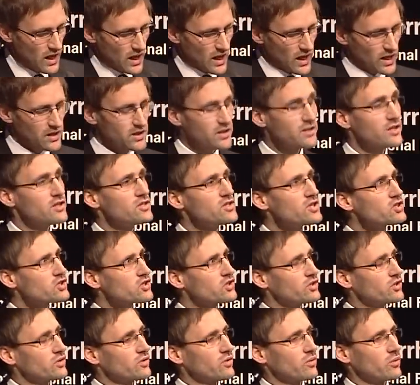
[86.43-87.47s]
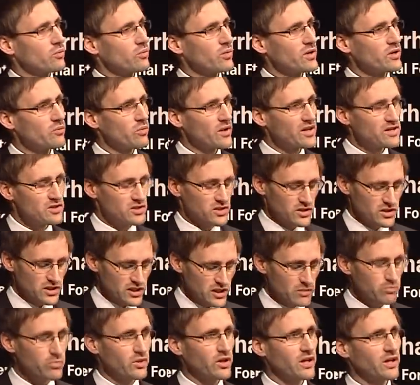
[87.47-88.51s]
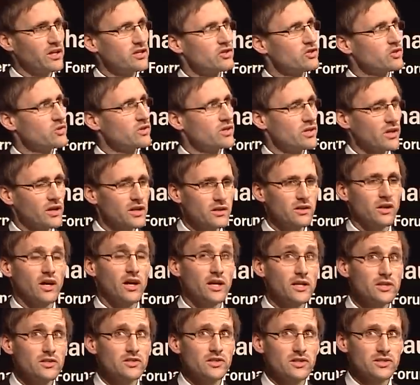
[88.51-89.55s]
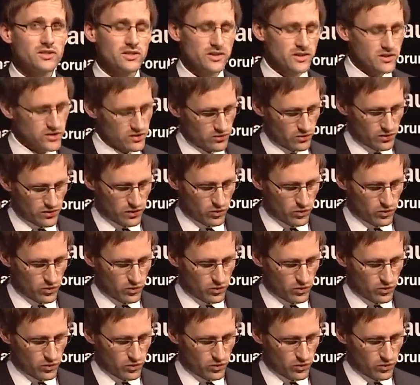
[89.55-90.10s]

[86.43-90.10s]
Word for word: And in addition, we went deep into nine, eight cities,